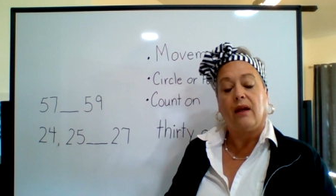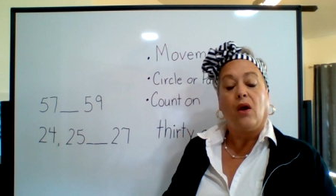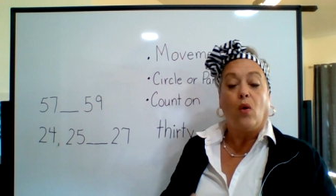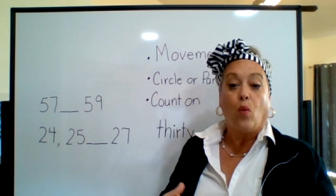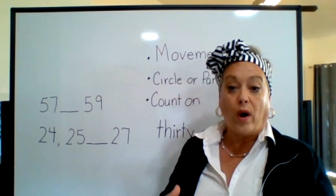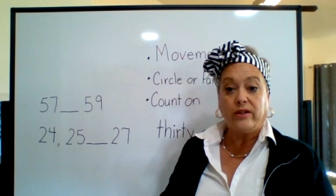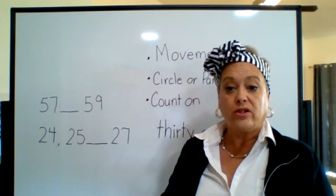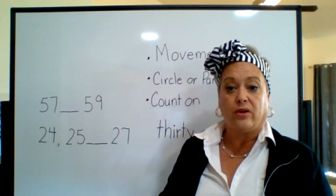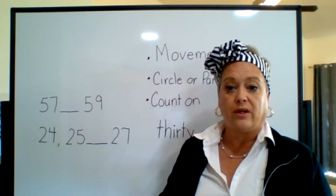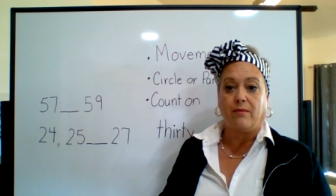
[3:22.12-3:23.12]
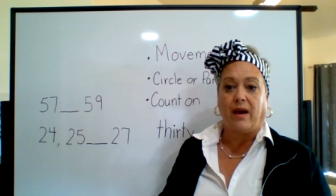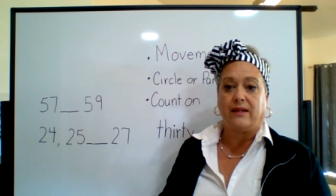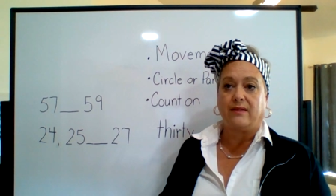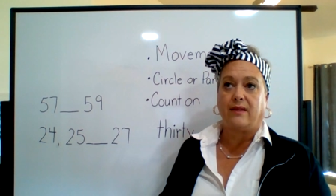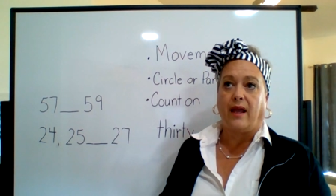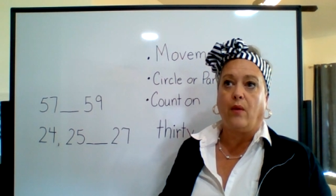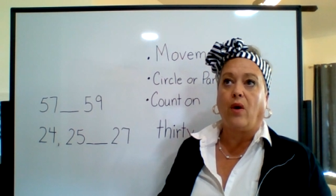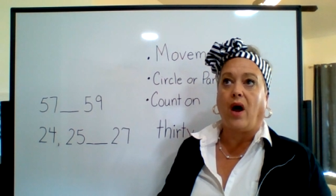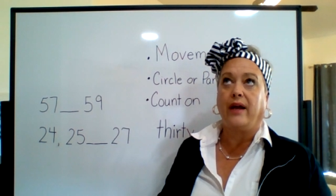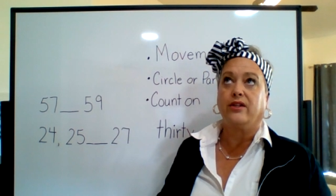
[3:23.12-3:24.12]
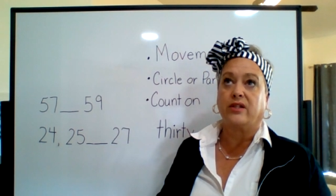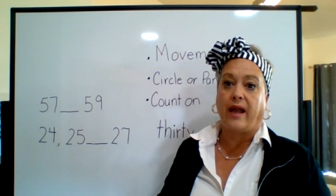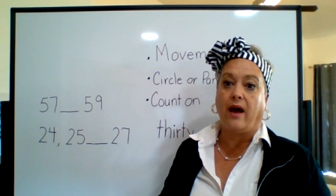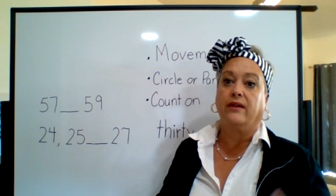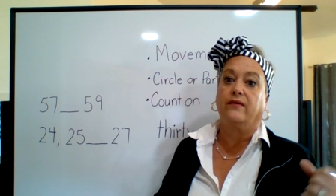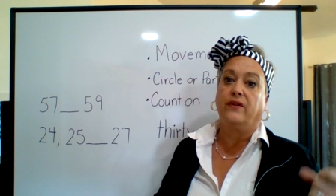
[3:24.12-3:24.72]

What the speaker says: One student might say, well, I just counted